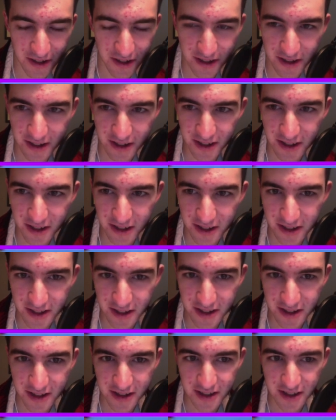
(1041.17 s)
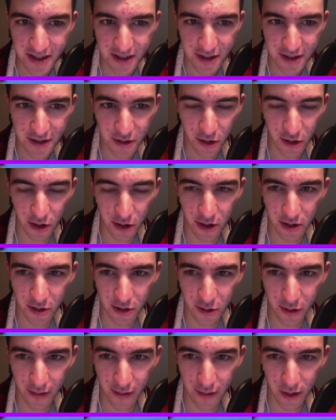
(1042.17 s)

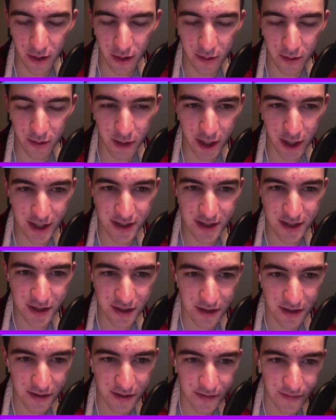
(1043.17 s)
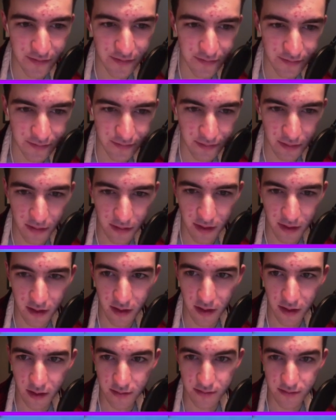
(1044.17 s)

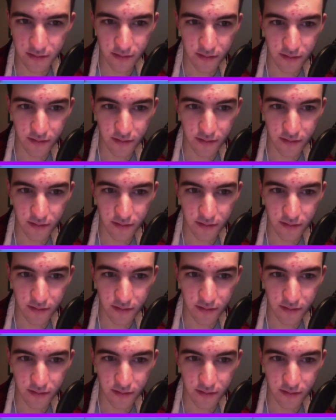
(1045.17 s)
No words are spoken by the person on screen.